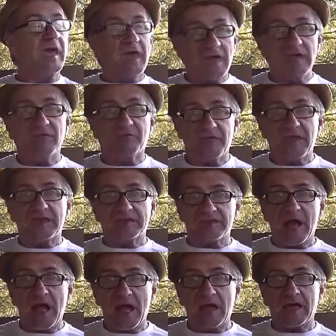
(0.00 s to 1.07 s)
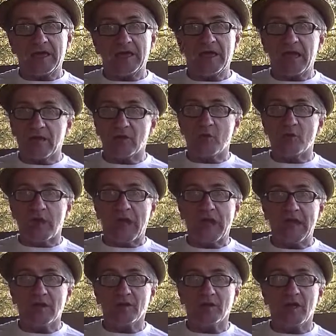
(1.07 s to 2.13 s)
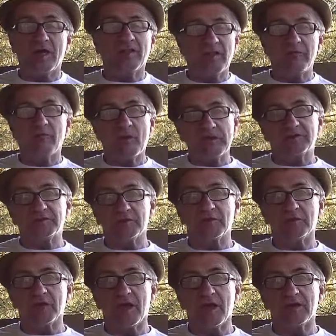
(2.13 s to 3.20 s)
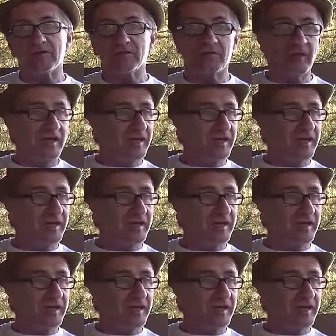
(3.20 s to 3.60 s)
if they die and go to hell, they've wasted their life.